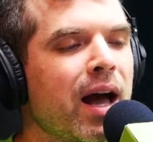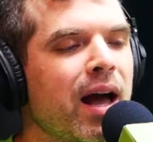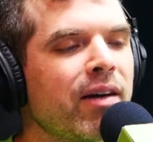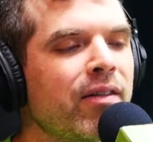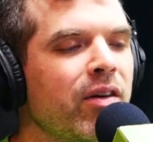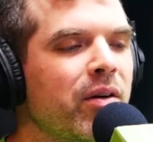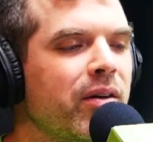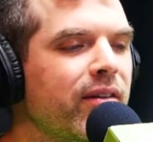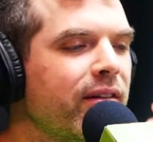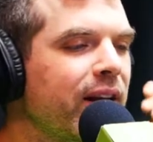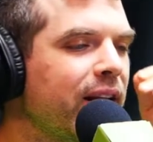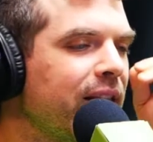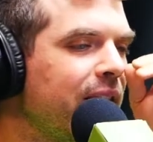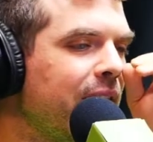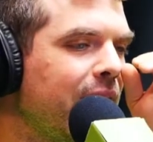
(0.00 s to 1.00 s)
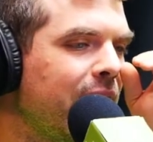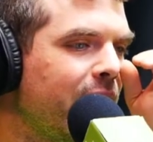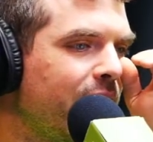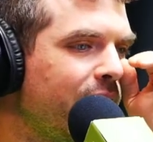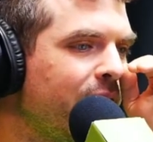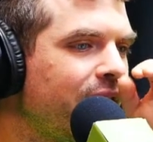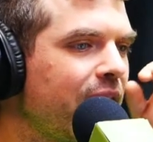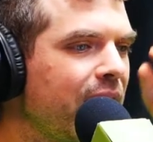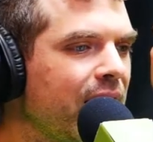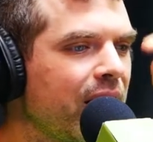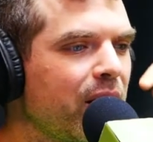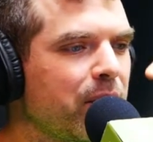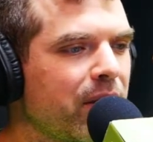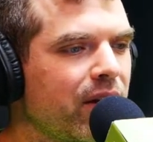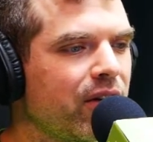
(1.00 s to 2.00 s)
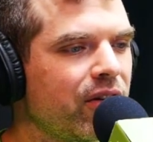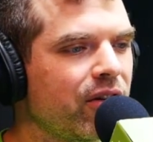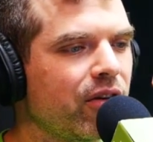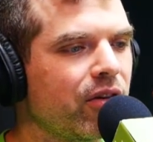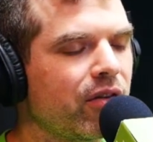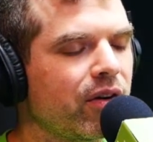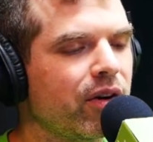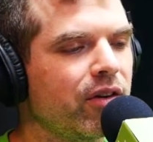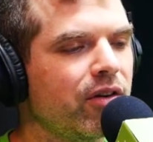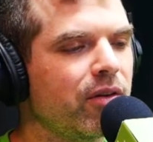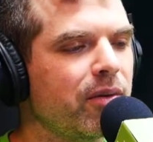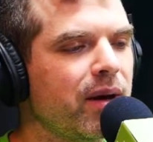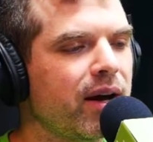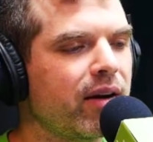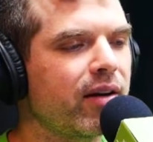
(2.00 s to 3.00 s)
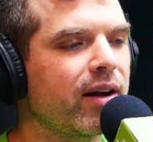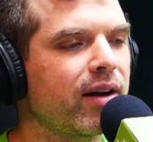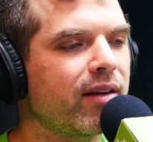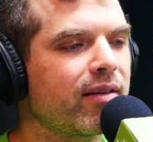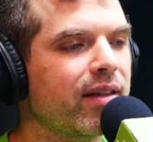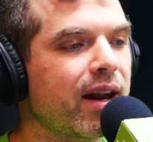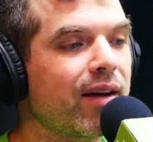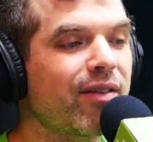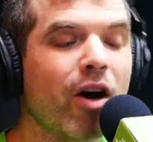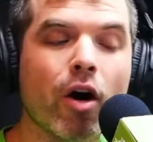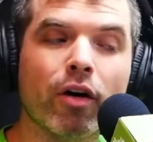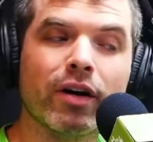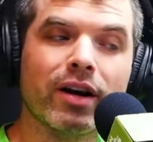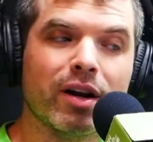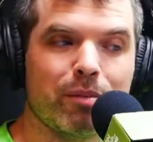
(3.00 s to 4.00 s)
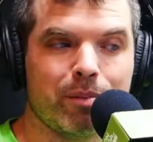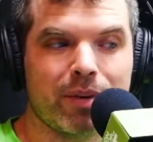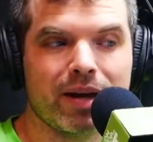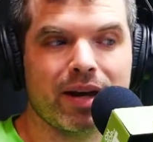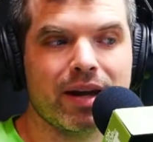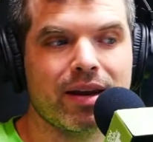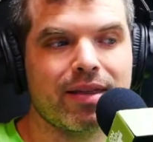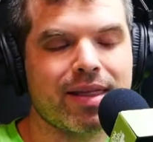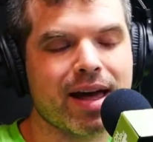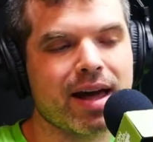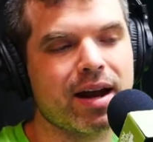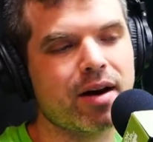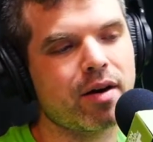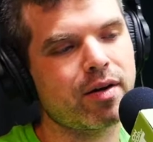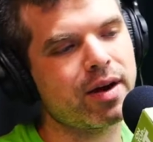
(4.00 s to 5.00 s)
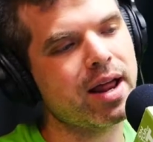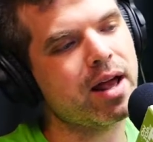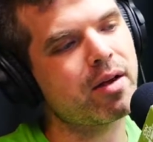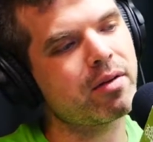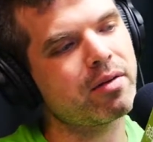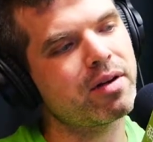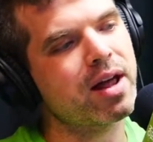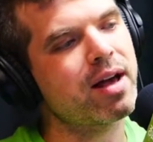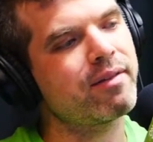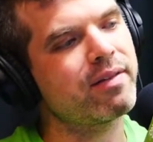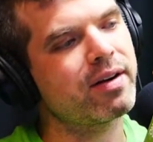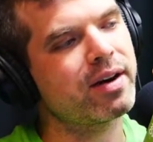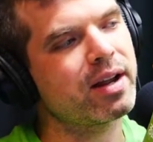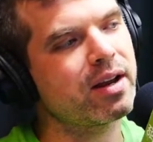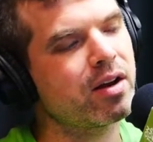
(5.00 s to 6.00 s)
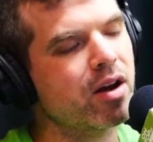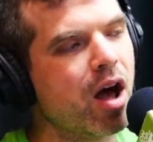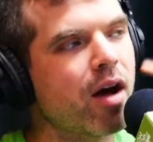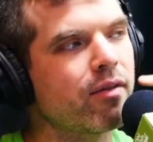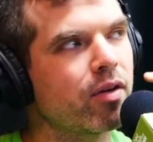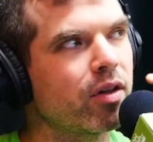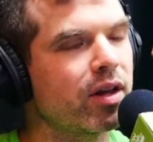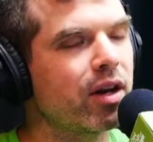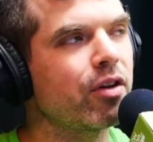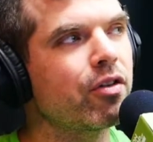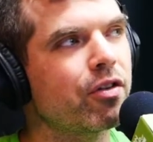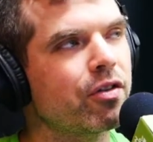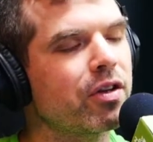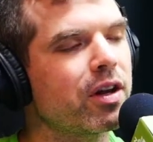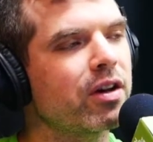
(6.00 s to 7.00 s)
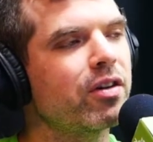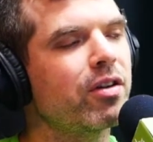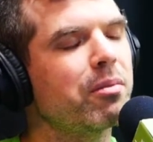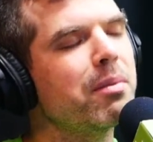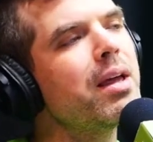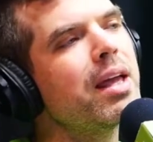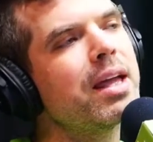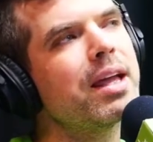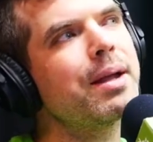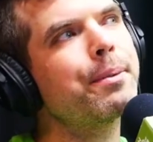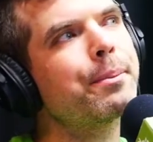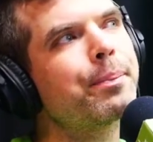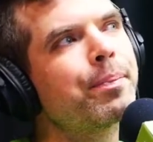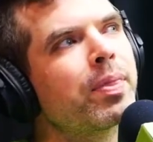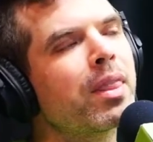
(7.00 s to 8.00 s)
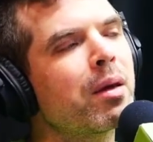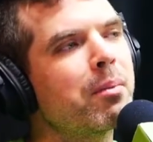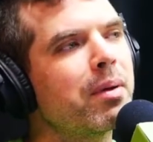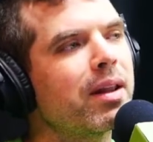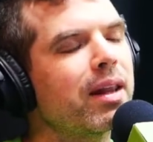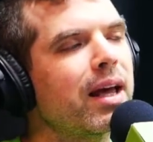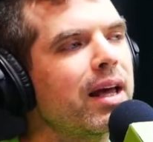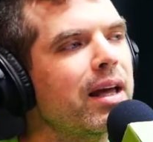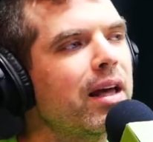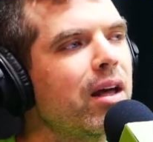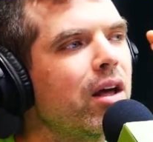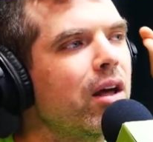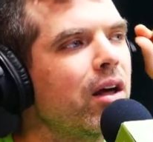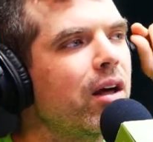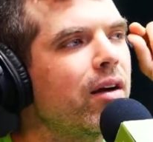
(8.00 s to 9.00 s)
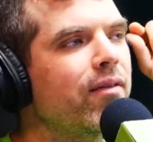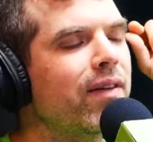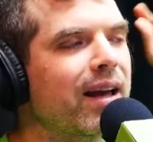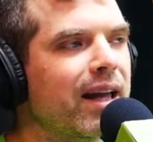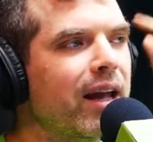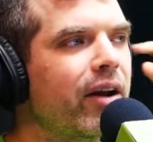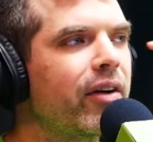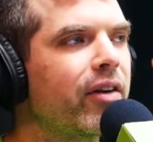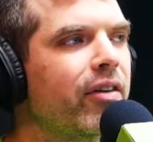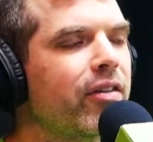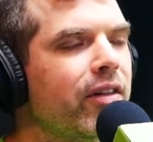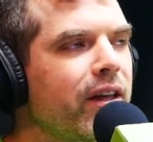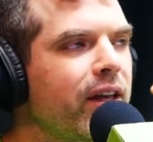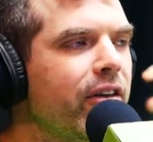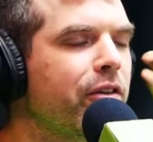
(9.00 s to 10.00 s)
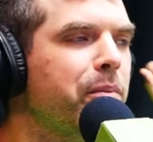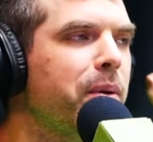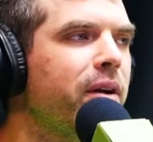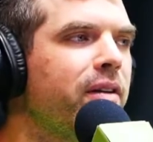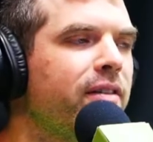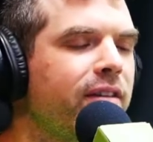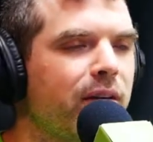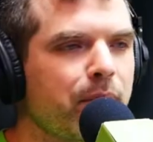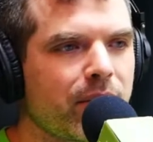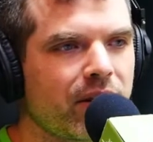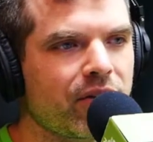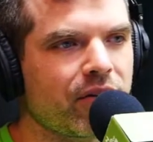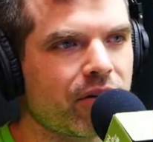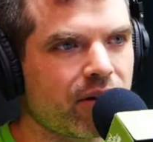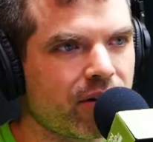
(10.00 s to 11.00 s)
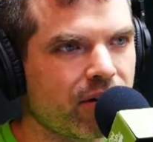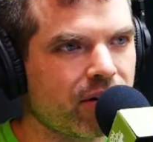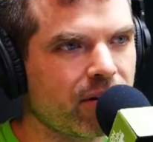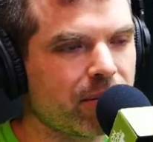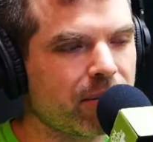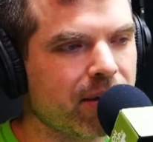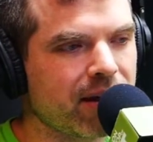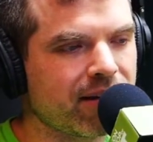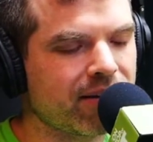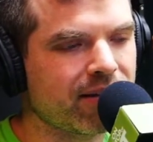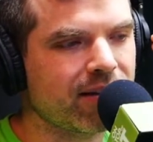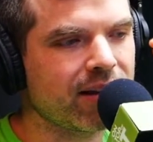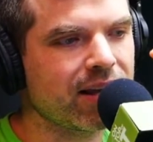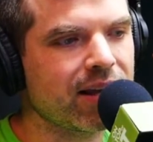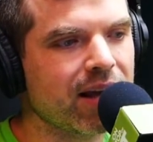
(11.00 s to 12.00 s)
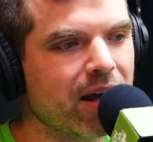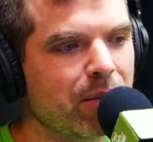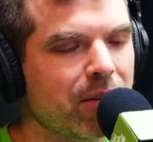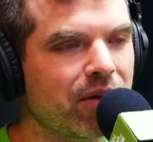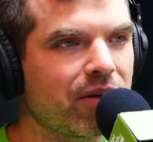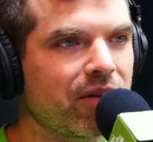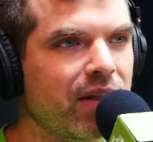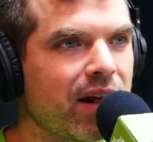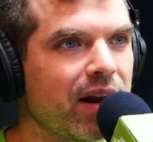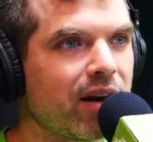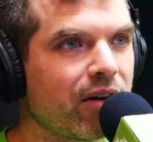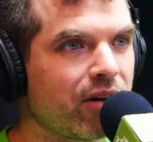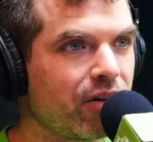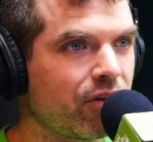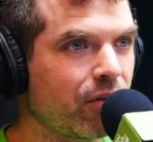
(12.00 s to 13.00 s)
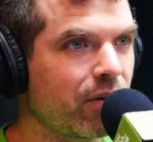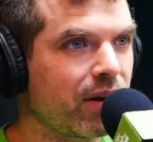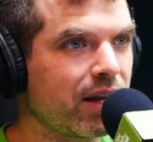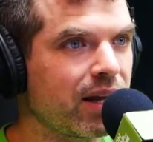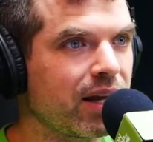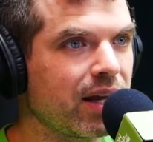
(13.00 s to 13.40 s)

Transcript: always liked the idea of taking my children to areas that I've already been that are now not very novel and interesting to me, but like vicariously experiencing pleasure by seeing how much they're enjoying it.